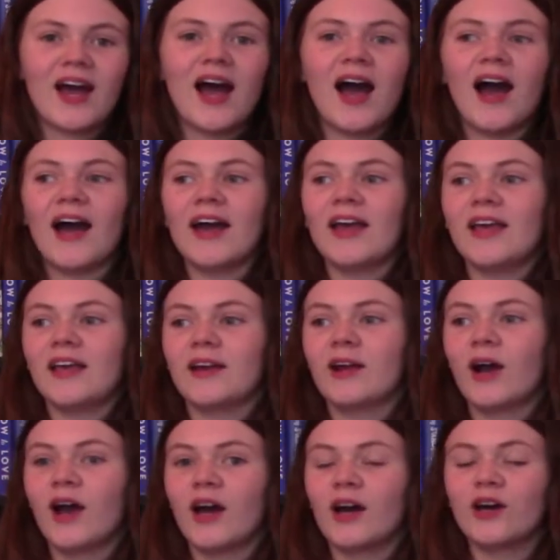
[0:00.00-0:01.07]
I
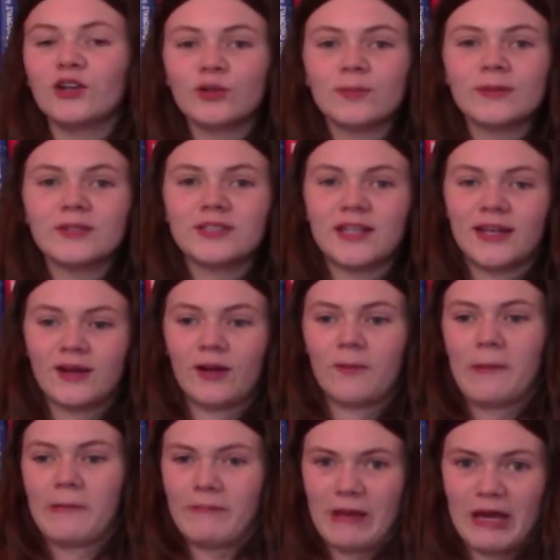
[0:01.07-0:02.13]
got 100% on
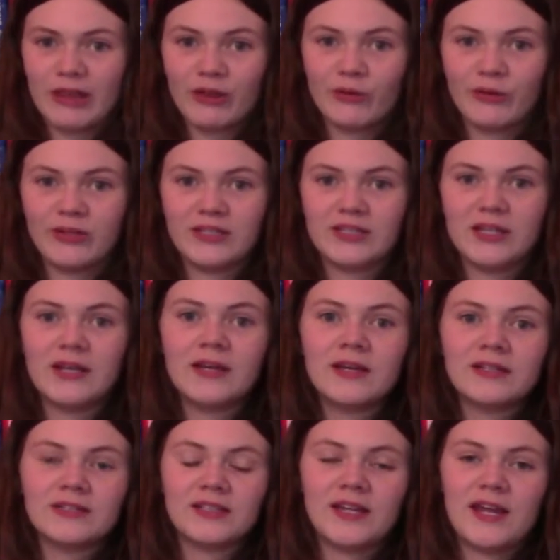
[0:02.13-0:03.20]
my math quiz
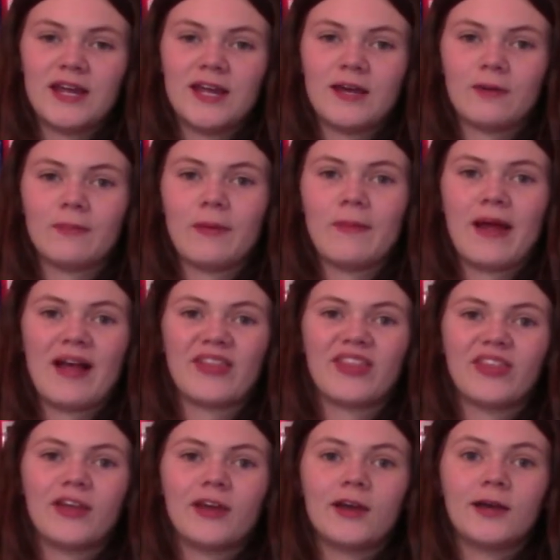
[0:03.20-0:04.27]
today, on my math
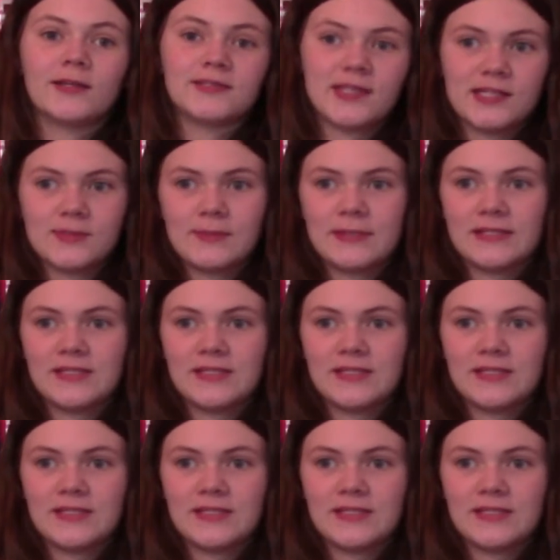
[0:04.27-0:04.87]
assessment